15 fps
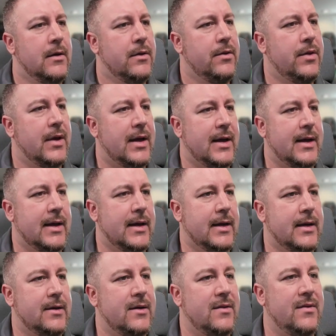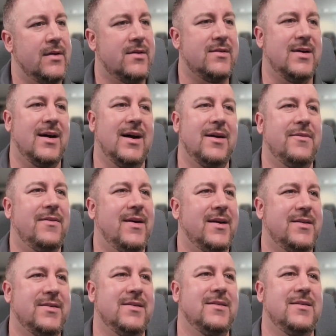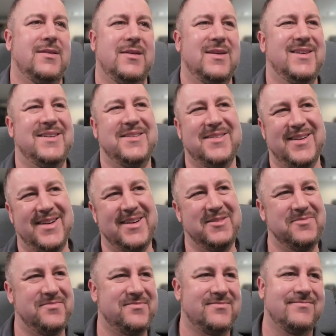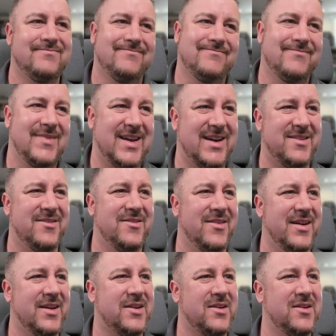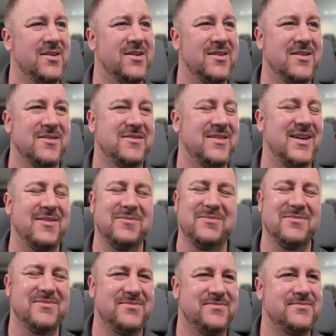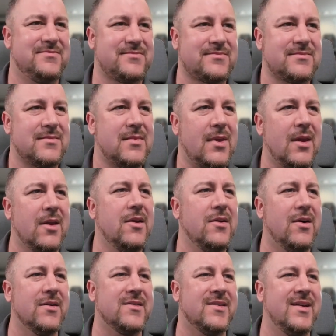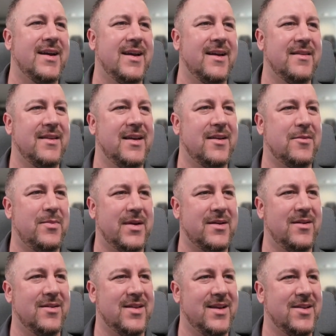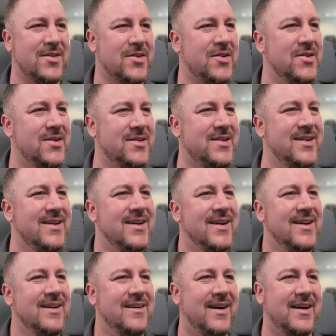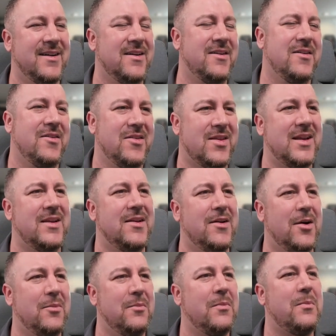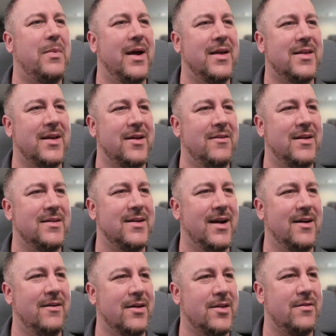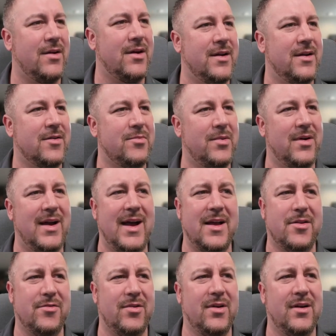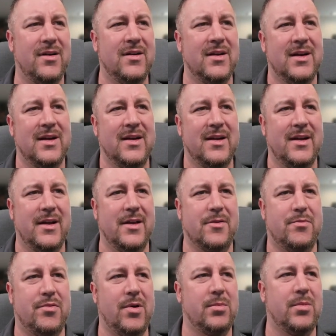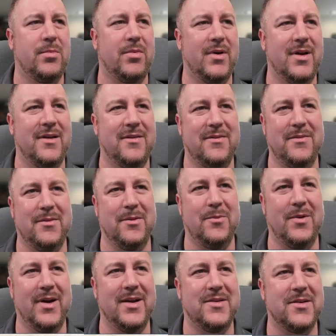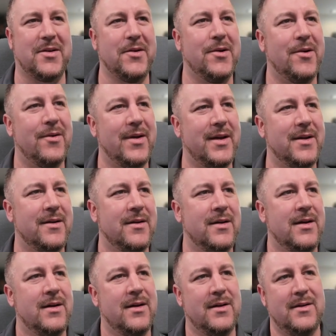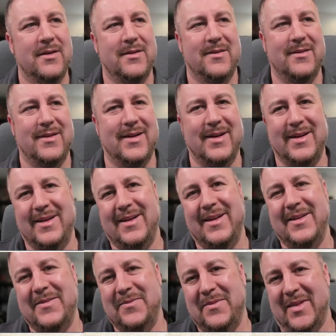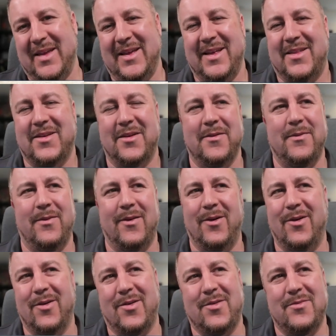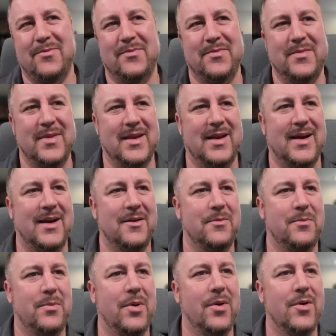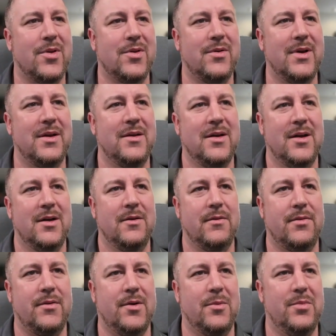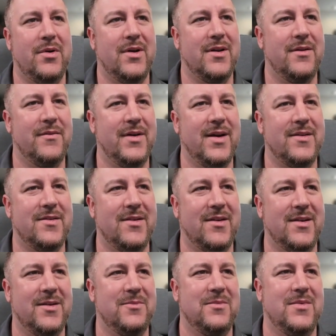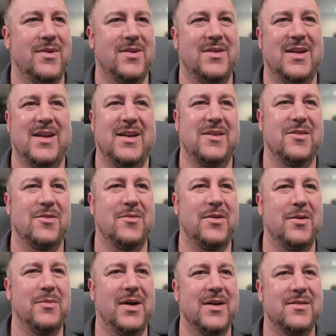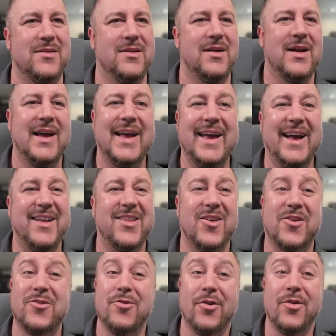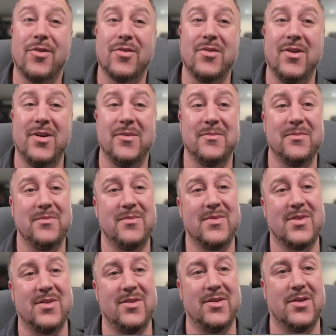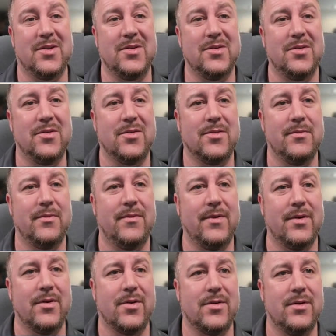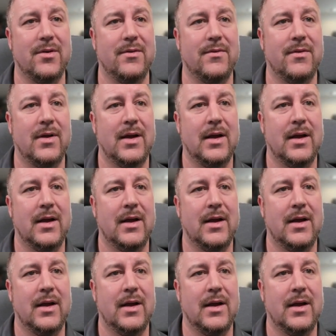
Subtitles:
Then the TIE Fighter. I don't really care. You're not taking this because it's good. Like, you're not basing your entire list this, but Ezra is probably the way to go here. Like, he's got a force. I personally throw a brilliant evasion on him, and then it doesn't really matter. He has a crew swap, so you can do some fun stuff.